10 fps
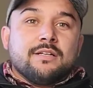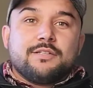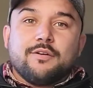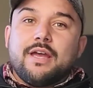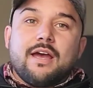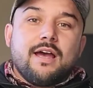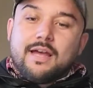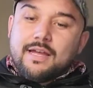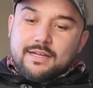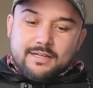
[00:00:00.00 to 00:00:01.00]
So yeah,
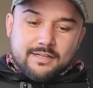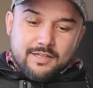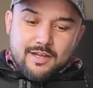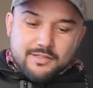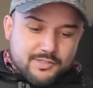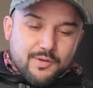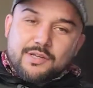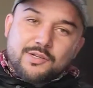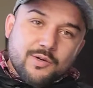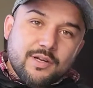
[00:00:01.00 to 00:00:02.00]
long story
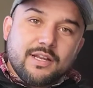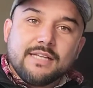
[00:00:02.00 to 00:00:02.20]
short,